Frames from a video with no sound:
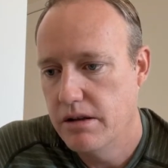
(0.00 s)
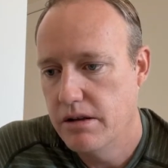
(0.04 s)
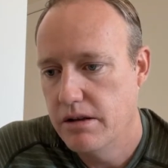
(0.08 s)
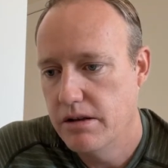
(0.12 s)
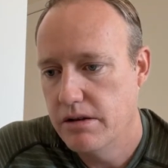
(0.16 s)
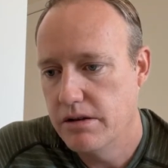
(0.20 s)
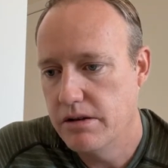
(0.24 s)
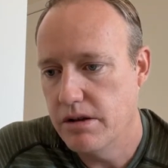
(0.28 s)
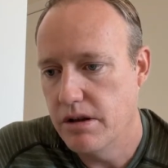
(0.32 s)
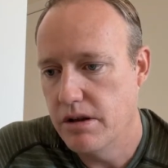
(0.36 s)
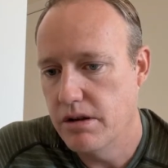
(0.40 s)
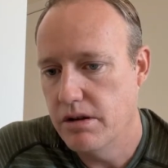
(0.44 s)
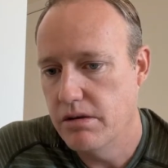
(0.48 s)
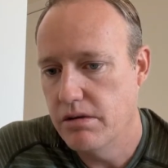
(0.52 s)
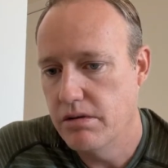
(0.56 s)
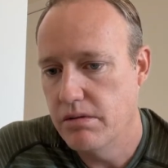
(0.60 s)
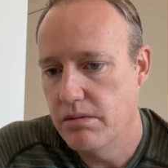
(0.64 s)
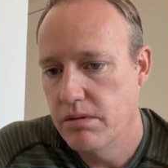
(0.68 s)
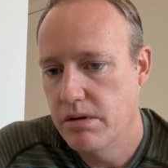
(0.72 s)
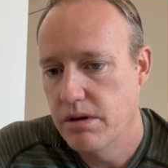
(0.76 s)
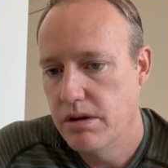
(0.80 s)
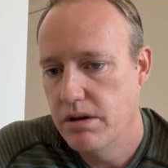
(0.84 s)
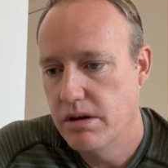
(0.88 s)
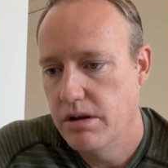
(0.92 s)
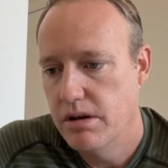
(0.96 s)
So
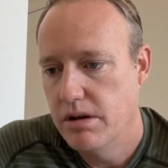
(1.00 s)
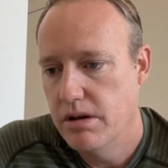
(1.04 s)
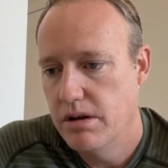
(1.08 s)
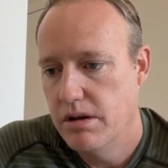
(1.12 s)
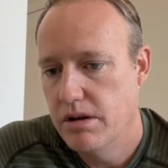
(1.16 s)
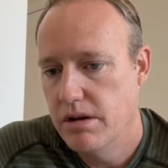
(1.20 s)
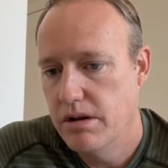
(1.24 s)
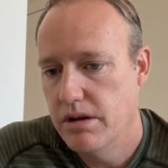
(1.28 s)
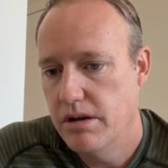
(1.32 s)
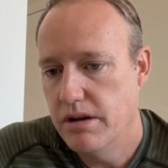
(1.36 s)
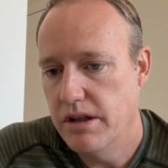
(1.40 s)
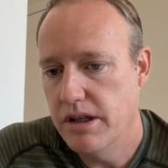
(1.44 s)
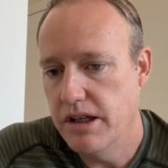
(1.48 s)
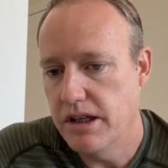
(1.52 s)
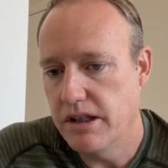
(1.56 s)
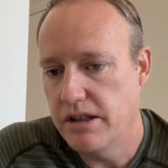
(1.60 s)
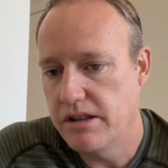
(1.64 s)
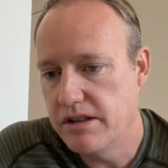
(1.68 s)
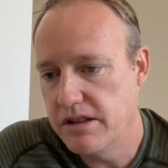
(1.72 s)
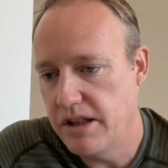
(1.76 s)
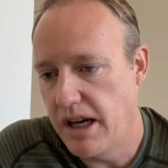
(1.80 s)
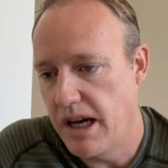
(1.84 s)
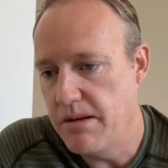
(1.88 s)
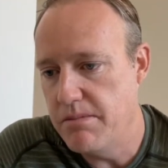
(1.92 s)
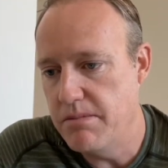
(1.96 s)
the
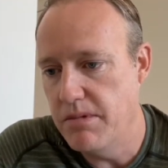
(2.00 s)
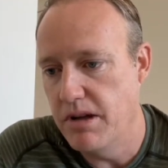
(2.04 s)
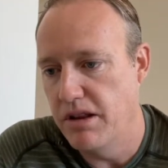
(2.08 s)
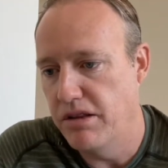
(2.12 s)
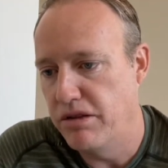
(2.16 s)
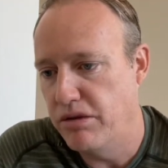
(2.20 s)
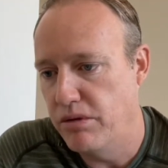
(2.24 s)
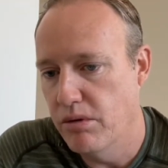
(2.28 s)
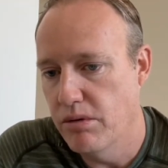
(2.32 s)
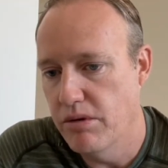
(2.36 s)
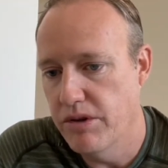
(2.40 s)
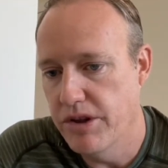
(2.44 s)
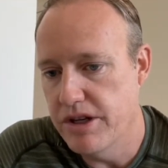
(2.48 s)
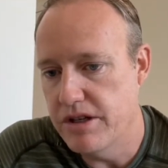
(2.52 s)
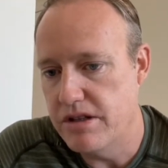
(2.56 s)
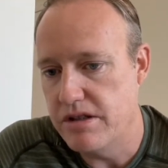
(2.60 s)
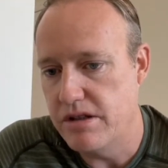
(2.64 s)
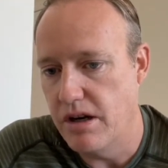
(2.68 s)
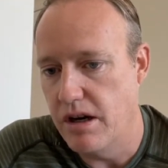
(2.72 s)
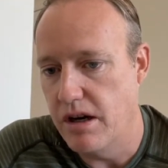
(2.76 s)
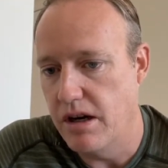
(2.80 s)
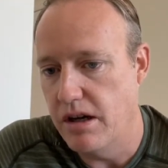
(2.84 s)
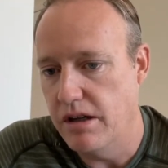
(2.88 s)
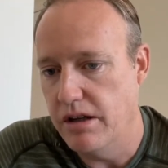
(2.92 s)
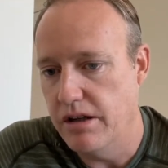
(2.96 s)
excitement through this
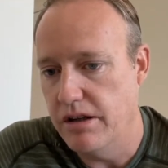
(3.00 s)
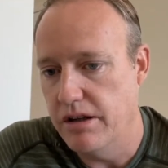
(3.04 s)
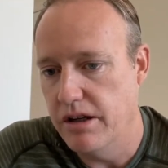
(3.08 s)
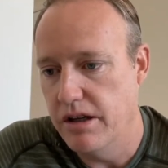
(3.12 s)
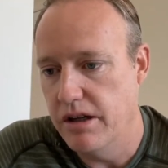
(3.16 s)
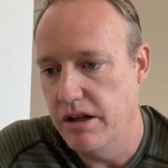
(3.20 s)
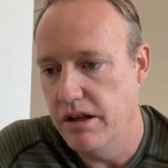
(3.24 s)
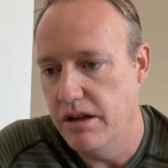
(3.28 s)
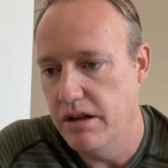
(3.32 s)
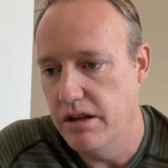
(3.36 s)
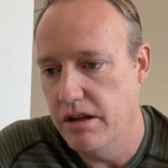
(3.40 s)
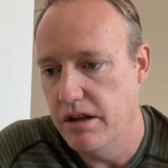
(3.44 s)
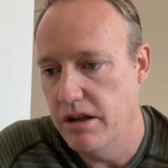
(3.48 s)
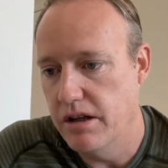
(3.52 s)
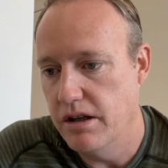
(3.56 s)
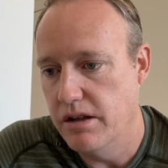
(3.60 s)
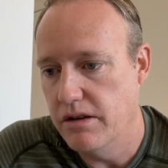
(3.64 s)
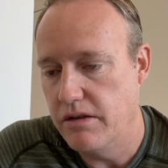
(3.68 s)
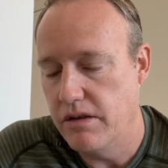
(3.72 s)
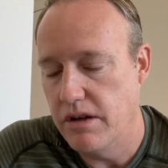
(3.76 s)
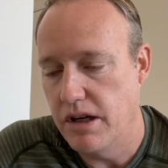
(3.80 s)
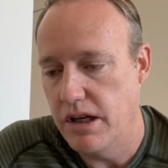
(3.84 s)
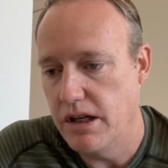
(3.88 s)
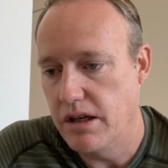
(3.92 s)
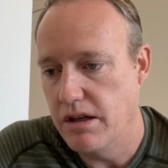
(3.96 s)
all, and
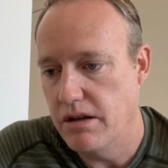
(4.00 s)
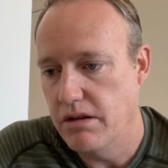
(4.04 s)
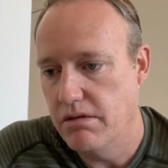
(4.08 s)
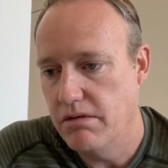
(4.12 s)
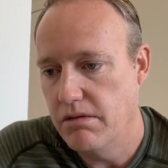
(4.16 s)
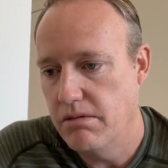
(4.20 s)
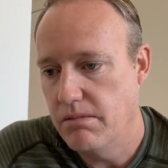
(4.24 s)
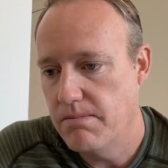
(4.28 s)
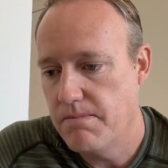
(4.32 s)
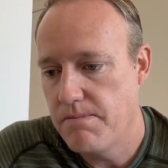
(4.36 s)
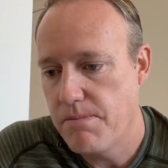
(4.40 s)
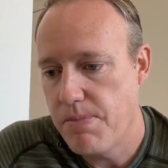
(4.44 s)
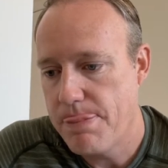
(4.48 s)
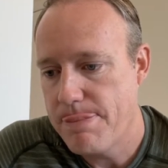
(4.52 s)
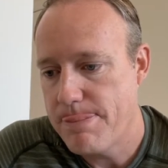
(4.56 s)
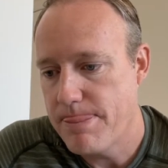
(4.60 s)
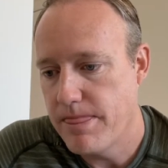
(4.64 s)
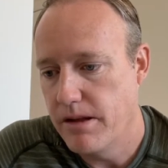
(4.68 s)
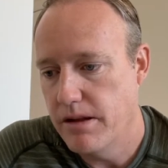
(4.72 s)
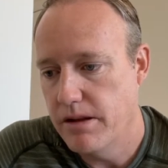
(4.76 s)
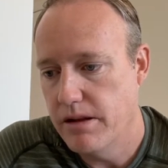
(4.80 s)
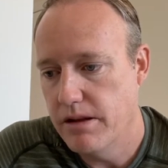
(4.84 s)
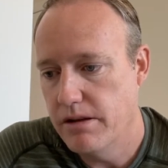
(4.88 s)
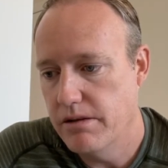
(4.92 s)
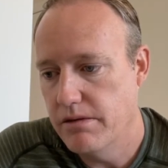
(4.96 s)
it's like,
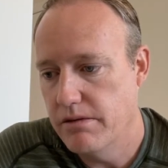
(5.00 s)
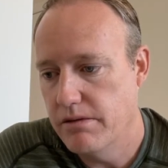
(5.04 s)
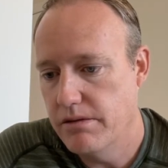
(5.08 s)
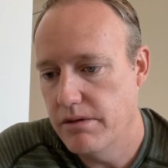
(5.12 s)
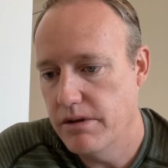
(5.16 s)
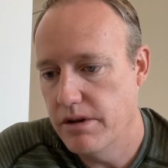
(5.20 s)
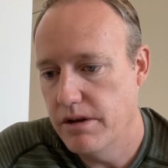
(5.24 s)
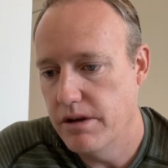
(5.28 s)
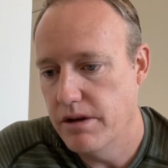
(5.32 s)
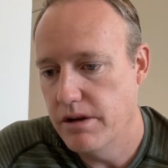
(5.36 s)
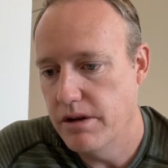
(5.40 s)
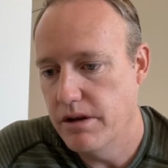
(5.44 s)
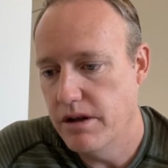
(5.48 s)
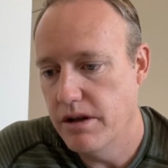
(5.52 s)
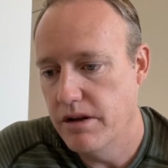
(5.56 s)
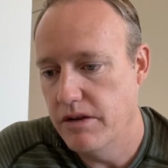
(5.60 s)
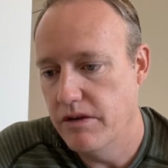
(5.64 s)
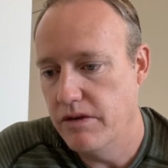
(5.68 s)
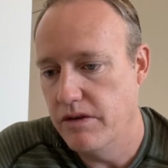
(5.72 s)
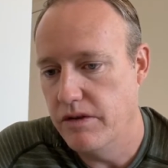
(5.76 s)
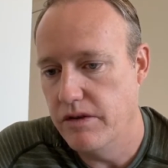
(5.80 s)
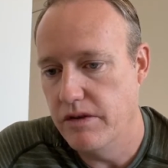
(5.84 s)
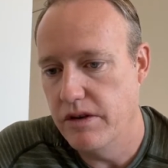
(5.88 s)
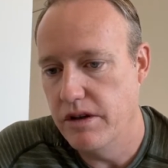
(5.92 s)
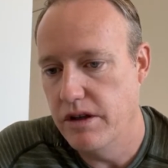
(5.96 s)

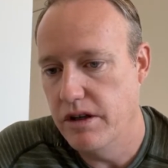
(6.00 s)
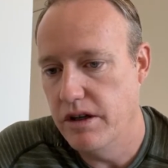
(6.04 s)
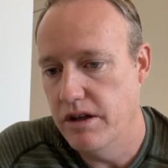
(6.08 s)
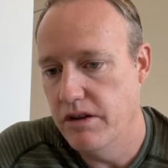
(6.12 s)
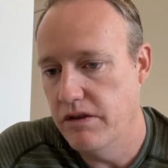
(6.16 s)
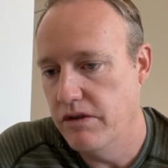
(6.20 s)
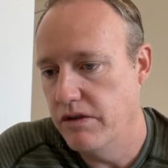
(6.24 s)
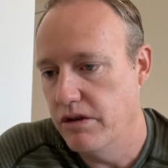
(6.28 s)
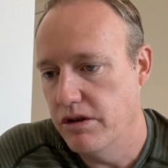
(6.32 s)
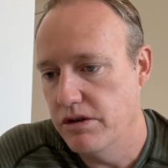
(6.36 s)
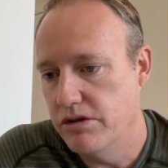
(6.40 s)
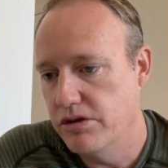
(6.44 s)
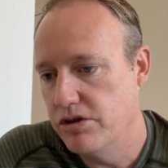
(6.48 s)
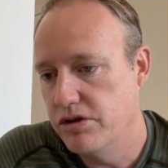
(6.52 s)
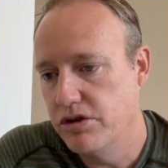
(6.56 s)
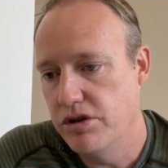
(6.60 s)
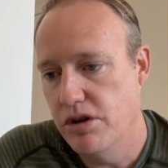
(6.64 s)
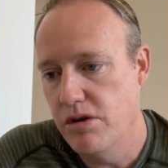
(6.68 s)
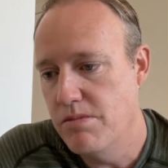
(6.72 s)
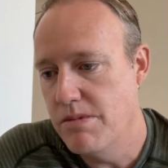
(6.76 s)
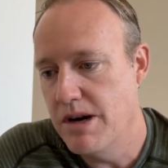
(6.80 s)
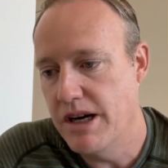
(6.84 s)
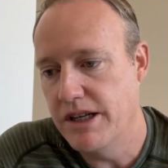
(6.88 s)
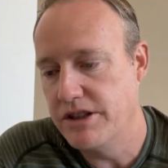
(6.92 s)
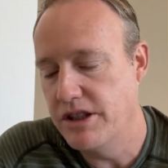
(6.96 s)
is there so
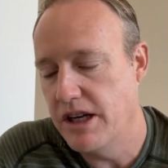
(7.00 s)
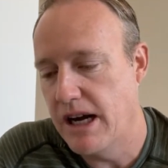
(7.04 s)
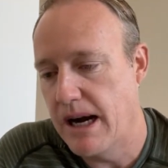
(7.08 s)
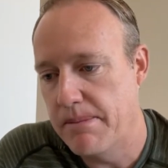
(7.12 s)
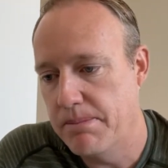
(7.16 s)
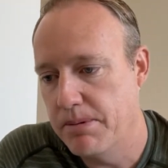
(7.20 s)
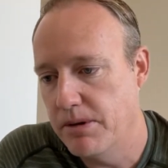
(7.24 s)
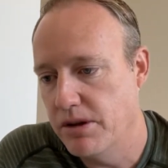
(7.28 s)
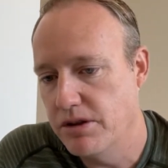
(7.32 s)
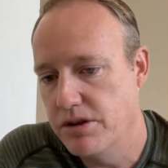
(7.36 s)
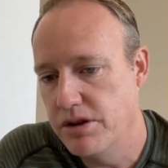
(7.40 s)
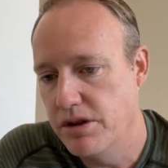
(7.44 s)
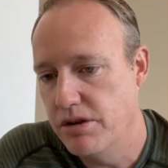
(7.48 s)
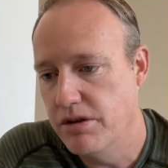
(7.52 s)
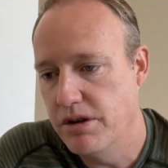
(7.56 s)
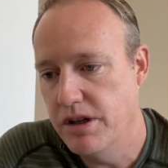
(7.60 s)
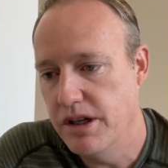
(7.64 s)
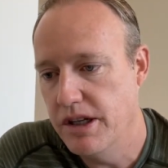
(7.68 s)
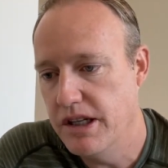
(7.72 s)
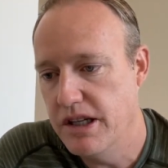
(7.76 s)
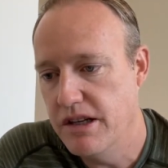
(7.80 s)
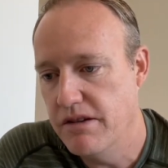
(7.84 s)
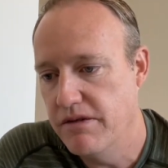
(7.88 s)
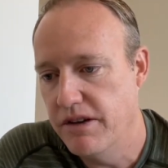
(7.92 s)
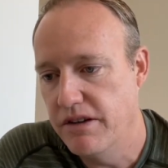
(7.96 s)
much opportunity
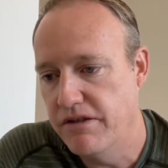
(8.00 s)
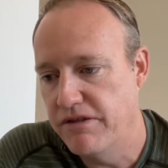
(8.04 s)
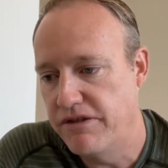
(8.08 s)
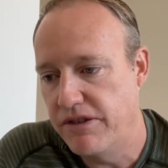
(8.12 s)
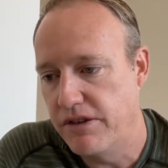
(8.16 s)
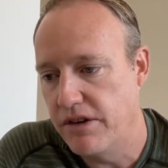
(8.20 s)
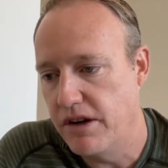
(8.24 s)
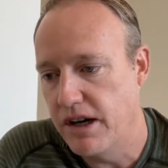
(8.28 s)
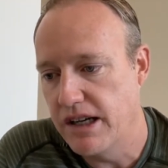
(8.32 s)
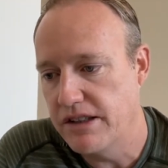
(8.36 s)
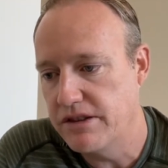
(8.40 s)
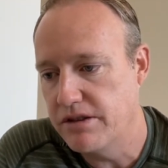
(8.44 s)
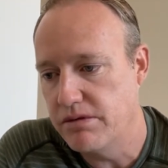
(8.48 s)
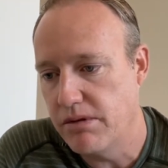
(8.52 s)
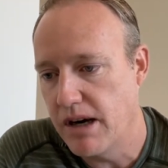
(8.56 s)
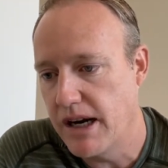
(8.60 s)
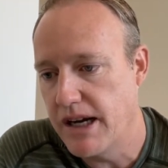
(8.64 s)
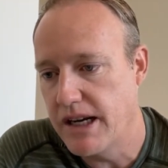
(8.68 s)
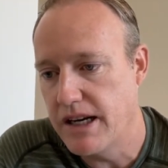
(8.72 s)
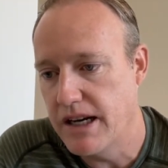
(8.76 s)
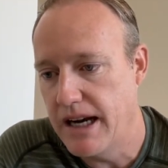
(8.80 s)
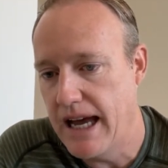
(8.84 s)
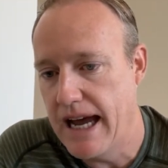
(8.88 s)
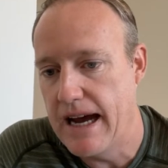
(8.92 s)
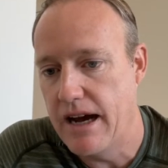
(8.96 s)
even for us
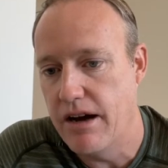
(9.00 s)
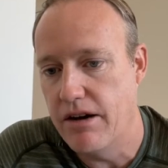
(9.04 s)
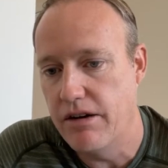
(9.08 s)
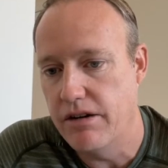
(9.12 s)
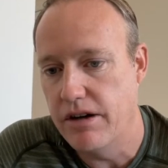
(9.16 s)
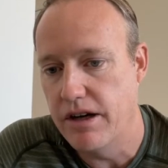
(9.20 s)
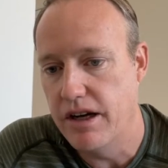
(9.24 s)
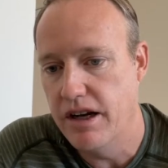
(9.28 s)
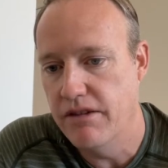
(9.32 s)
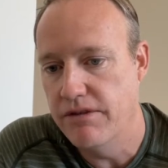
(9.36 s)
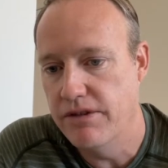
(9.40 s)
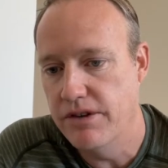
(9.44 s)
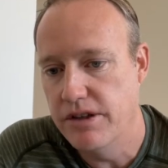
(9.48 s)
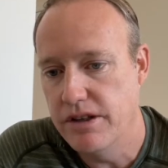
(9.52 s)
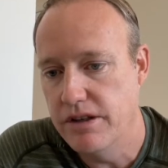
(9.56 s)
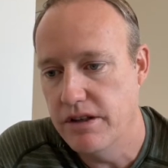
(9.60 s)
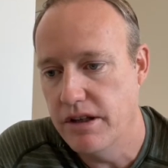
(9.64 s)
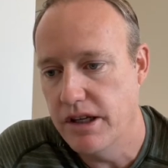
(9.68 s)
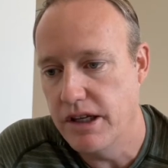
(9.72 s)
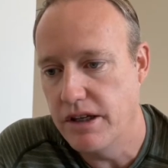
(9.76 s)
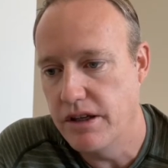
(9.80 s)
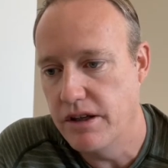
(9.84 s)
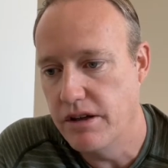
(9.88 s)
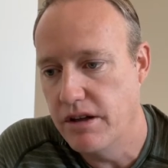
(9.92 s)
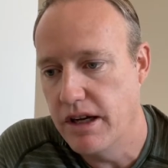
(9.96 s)
right now?
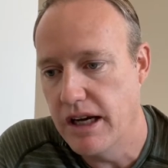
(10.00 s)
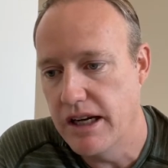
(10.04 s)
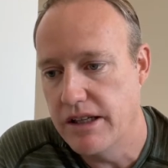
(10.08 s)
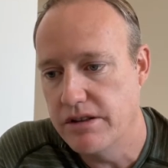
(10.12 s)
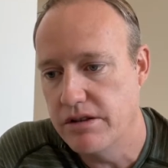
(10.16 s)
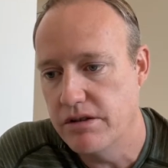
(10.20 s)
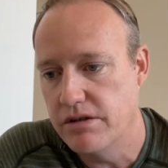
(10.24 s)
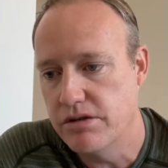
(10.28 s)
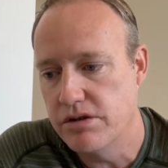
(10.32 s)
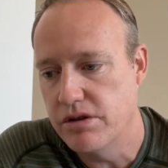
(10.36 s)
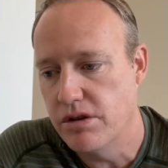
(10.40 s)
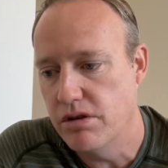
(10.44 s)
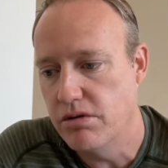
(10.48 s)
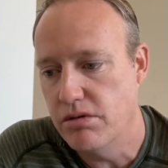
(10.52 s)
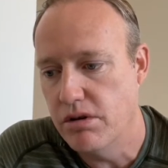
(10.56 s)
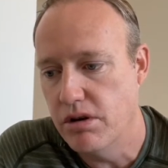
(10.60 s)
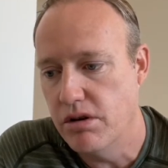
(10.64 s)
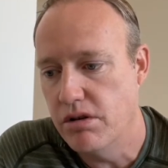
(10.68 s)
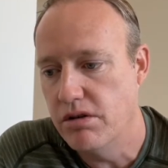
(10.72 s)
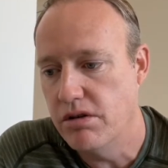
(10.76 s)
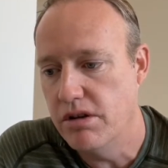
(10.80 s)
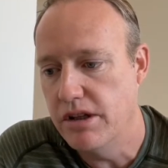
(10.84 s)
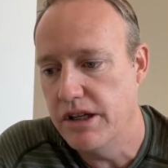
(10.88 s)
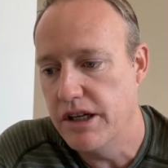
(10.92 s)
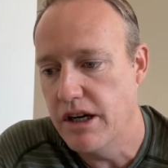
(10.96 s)
You guys are so
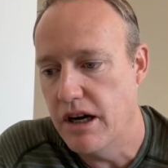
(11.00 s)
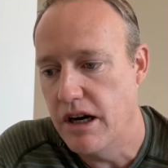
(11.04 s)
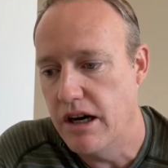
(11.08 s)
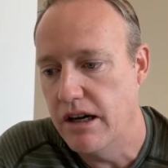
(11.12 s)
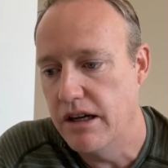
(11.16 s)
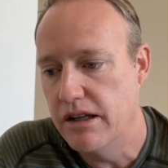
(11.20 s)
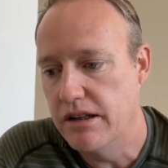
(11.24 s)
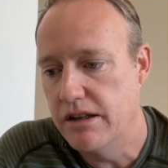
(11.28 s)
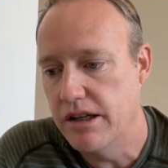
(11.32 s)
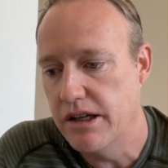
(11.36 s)
early on.